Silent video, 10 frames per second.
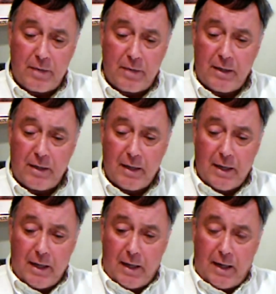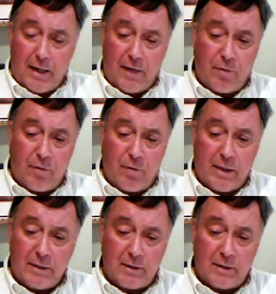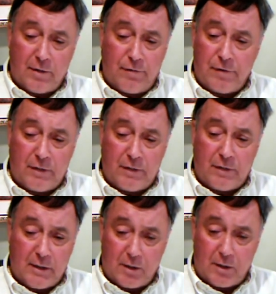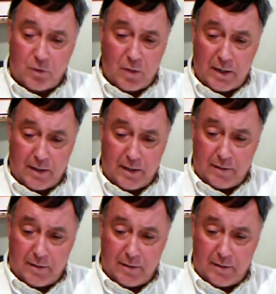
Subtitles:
I mean, and everybody isn't a 15 to 20.